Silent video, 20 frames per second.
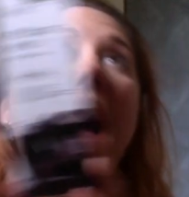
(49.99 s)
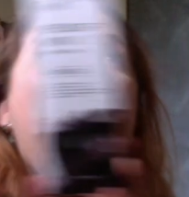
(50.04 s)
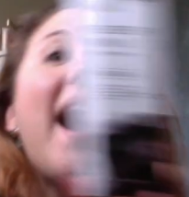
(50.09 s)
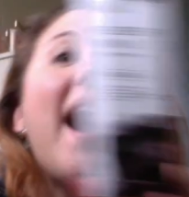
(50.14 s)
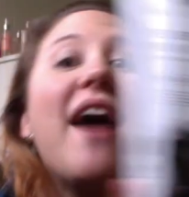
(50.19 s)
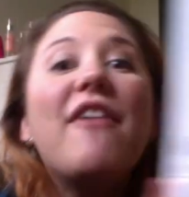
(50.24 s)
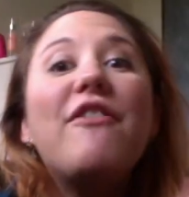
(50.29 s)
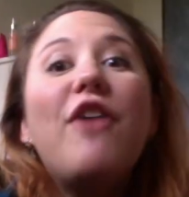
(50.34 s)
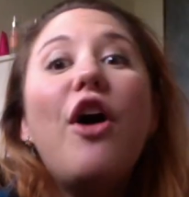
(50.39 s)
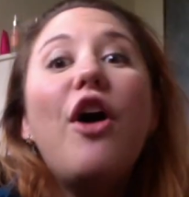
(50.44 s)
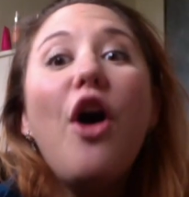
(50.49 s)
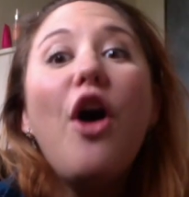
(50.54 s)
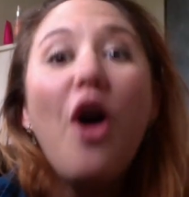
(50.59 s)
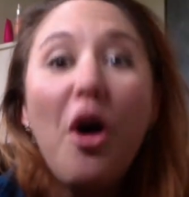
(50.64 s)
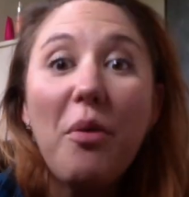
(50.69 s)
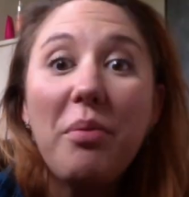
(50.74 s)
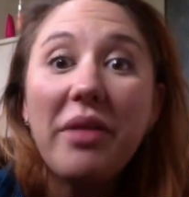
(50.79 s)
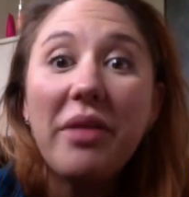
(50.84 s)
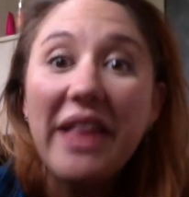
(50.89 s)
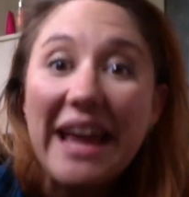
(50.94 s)
of
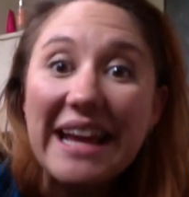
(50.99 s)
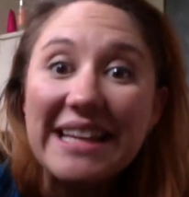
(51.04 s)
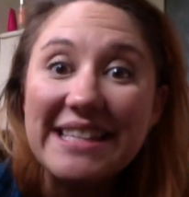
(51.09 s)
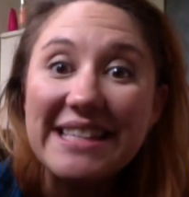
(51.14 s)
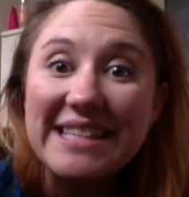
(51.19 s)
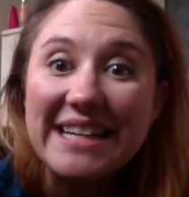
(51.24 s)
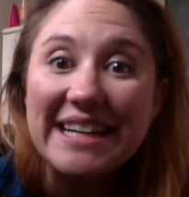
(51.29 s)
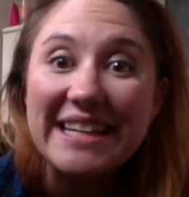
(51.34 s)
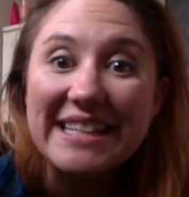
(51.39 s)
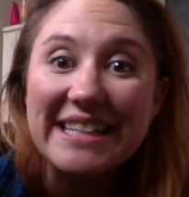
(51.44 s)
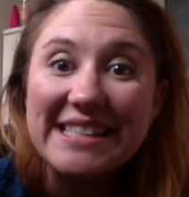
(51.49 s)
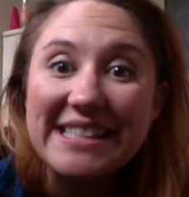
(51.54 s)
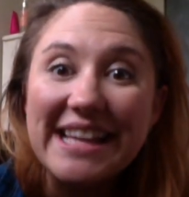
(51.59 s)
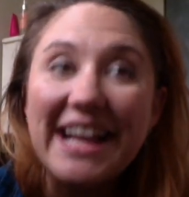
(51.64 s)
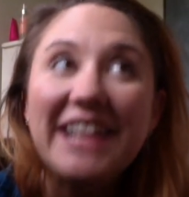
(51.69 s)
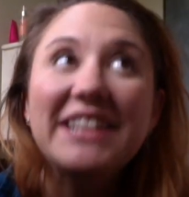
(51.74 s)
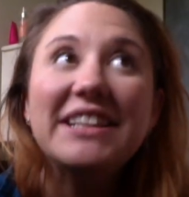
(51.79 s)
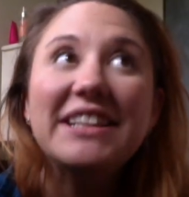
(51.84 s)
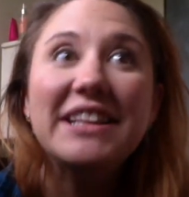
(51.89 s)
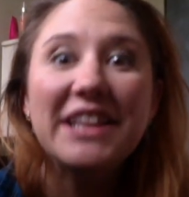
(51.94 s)
all places,
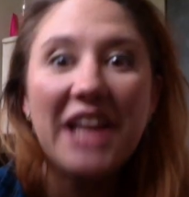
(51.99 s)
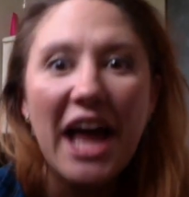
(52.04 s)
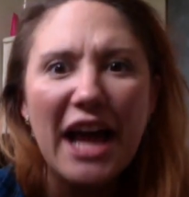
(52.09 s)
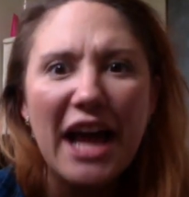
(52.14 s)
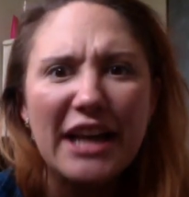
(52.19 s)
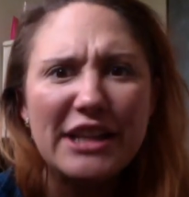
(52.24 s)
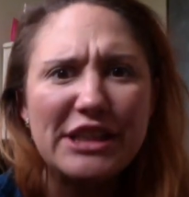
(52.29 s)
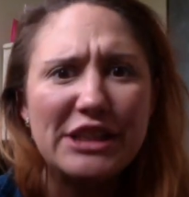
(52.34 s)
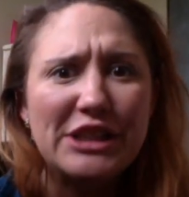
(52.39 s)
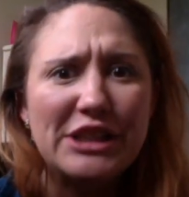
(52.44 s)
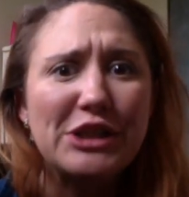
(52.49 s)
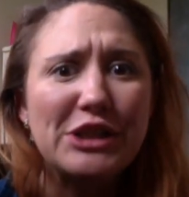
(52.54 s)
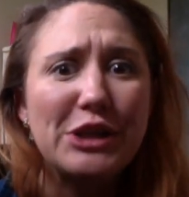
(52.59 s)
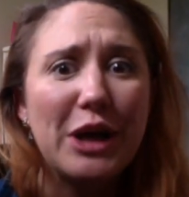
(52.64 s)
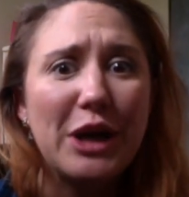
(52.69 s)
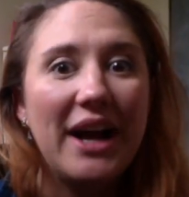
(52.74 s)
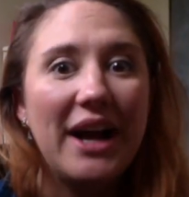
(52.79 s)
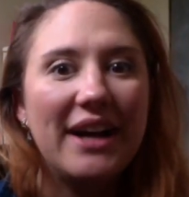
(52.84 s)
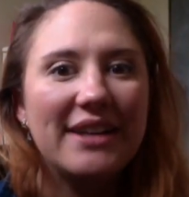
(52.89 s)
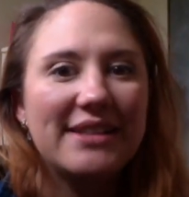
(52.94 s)
London
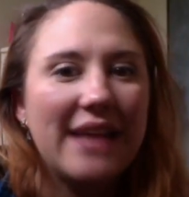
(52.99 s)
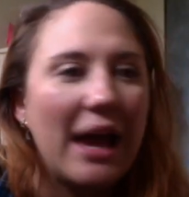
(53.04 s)
Drugs.